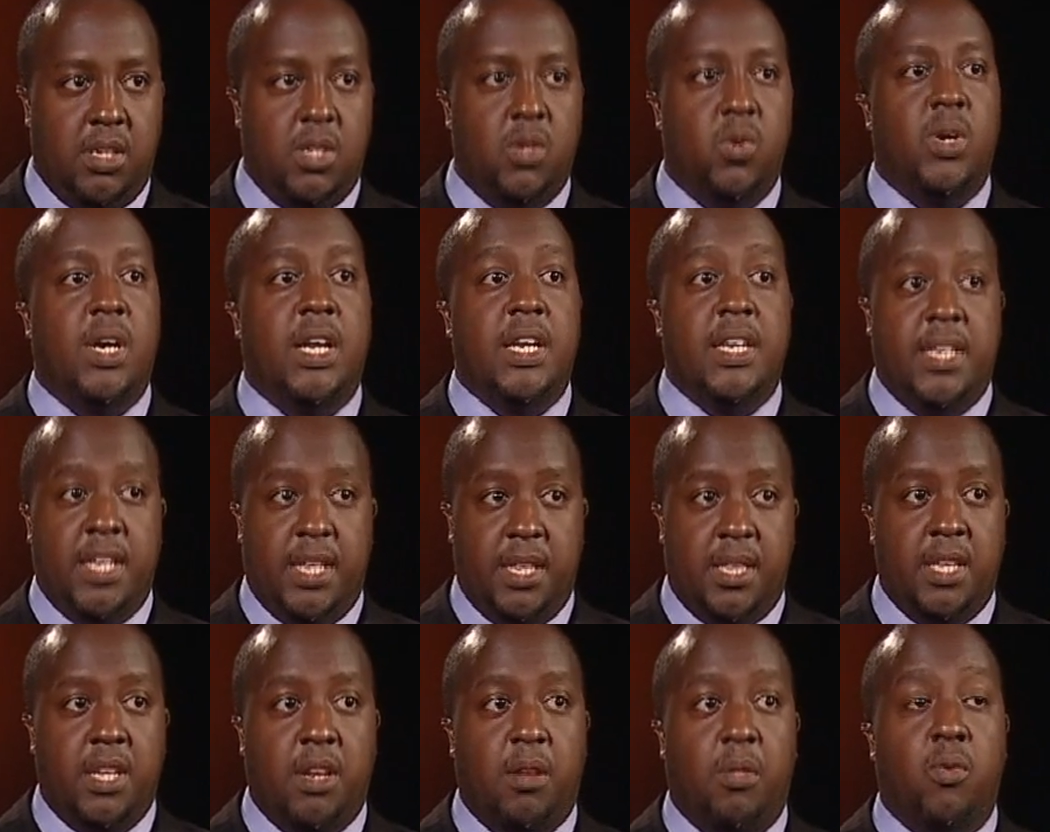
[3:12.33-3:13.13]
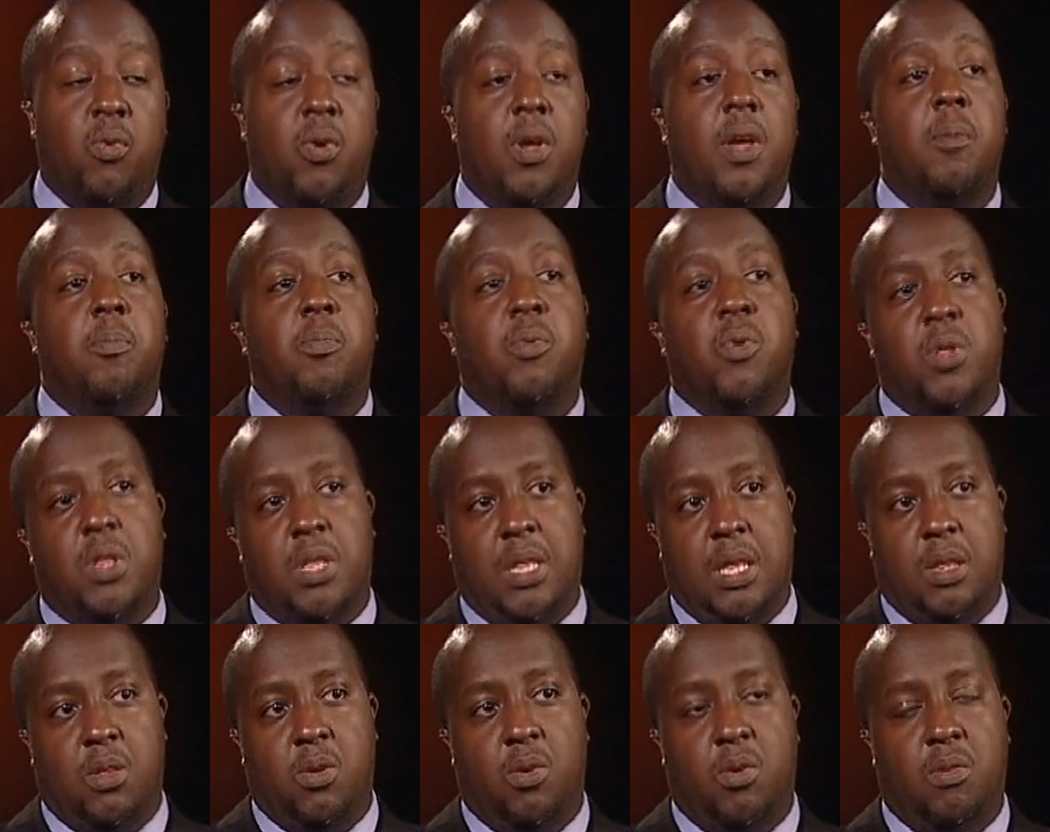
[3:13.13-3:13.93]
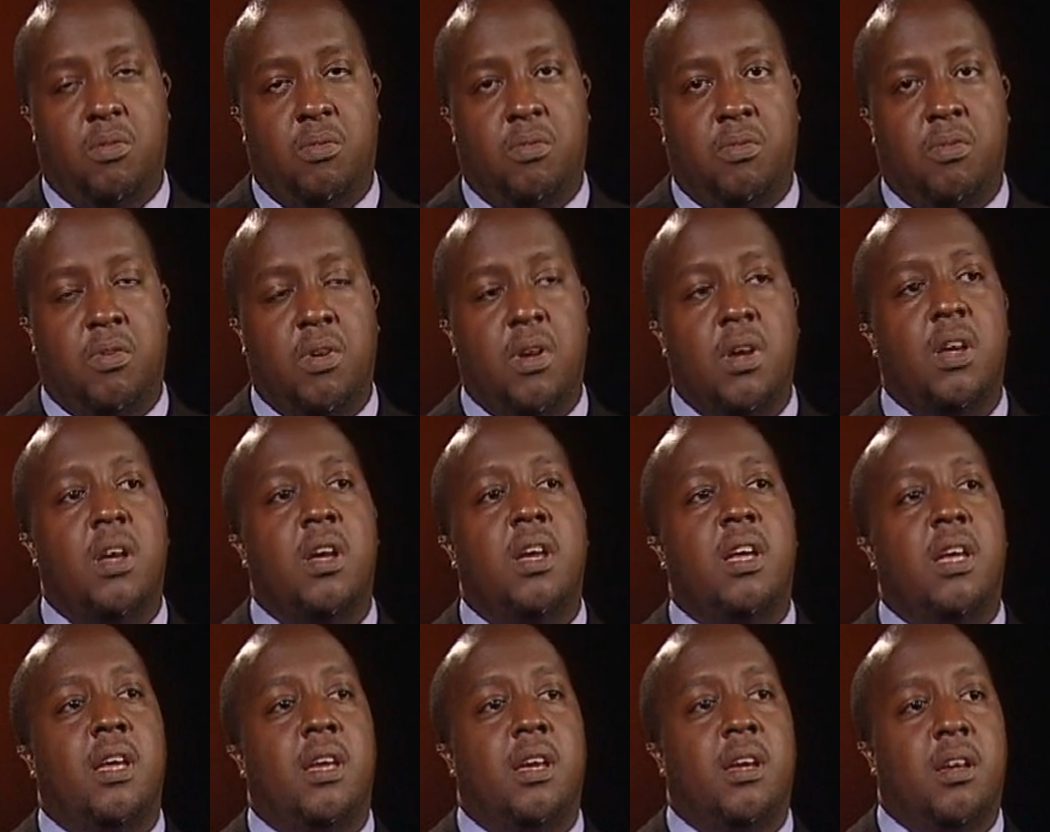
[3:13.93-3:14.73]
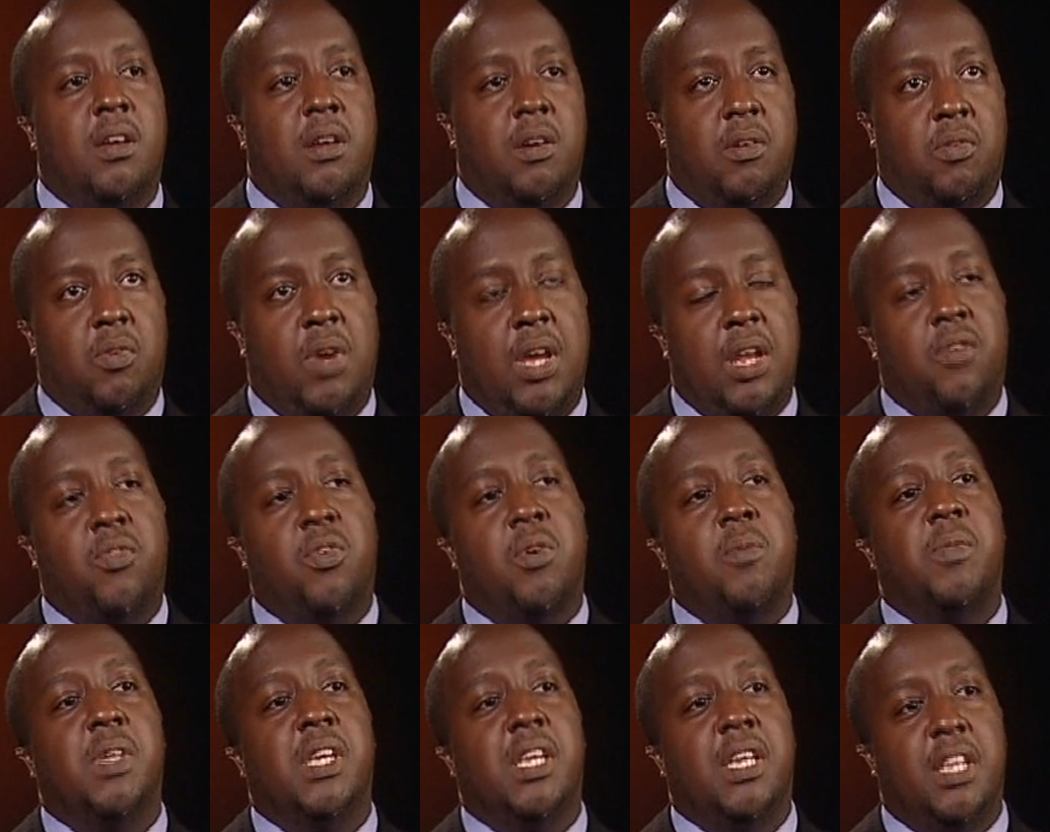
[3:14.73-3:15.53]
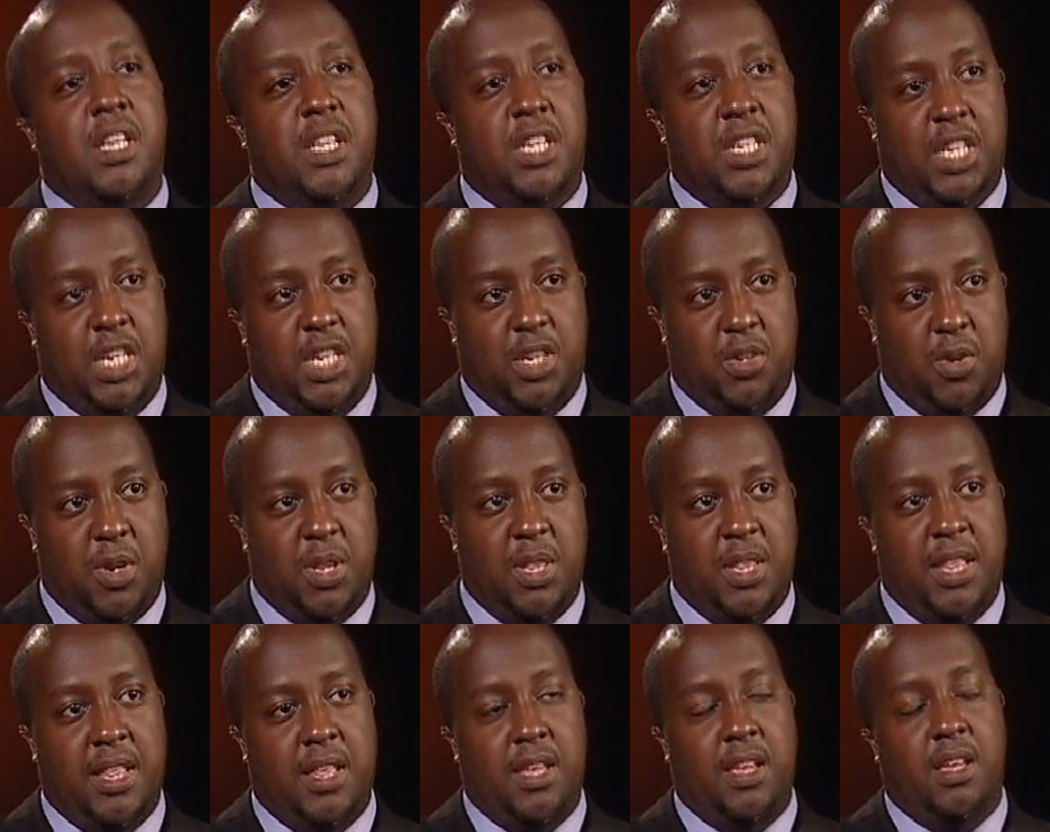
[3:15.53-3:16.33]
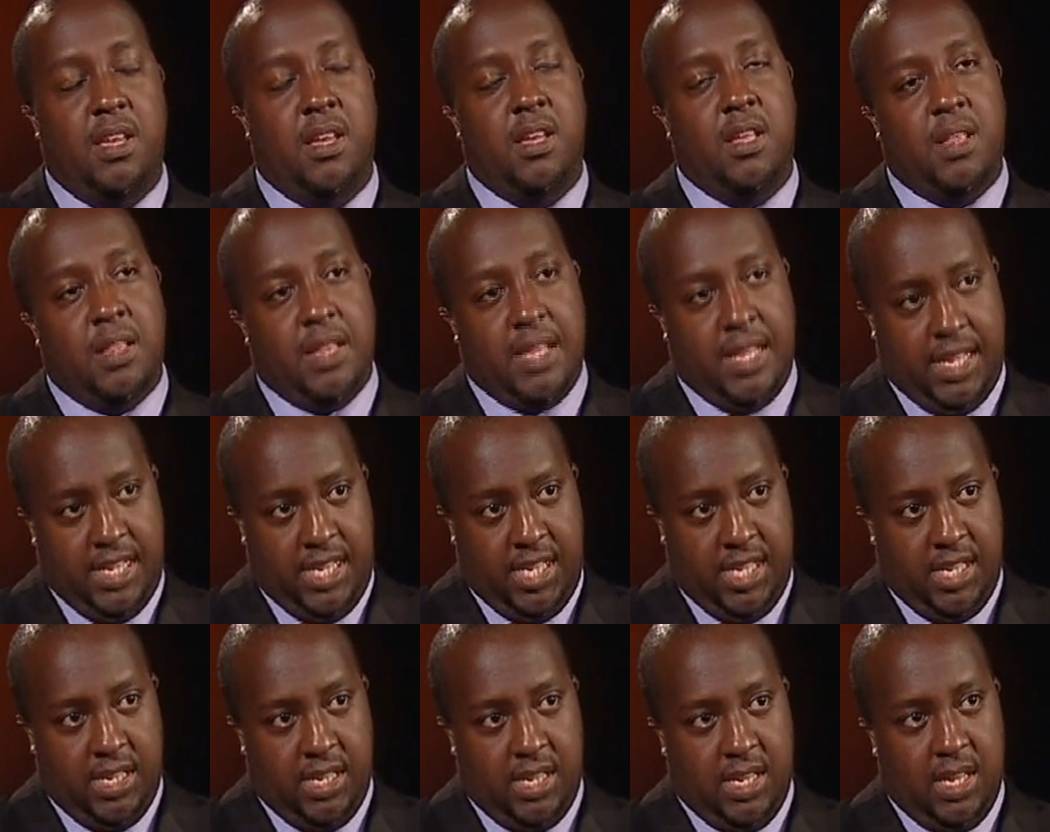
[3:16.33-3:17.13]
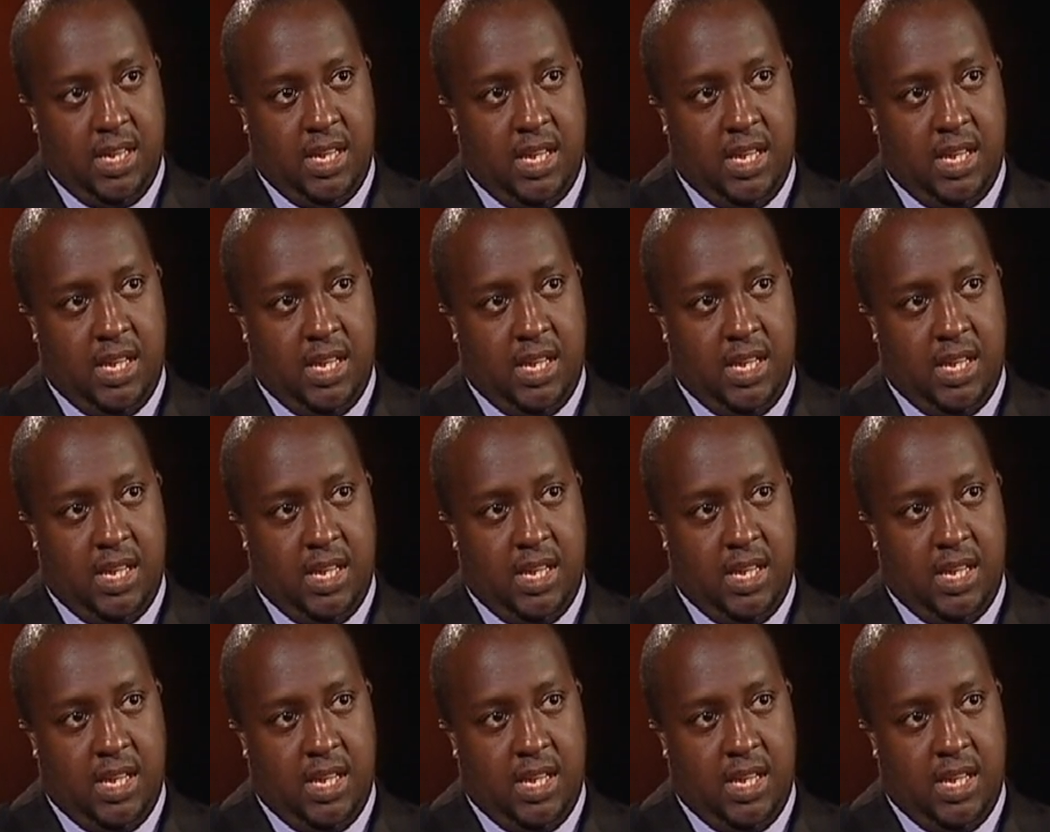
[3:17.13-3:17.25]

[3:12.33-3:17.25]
You can test it through a process of right from the initiation stage,